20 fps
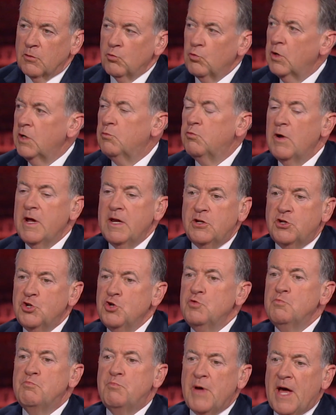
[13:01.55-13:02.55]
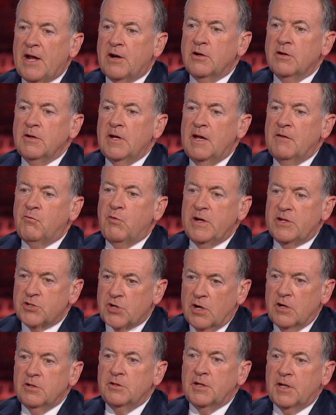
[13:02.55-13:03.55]
would we do better if we
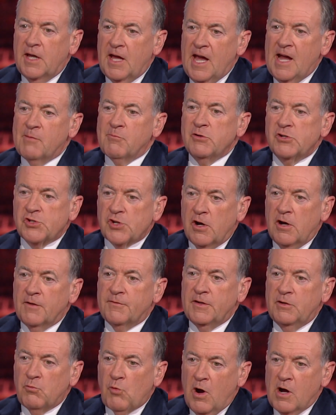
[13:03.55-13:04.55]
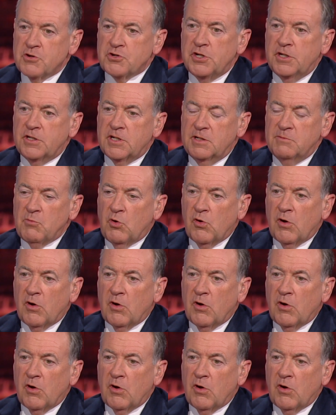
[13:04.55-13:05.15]
turned the cameras off in Washington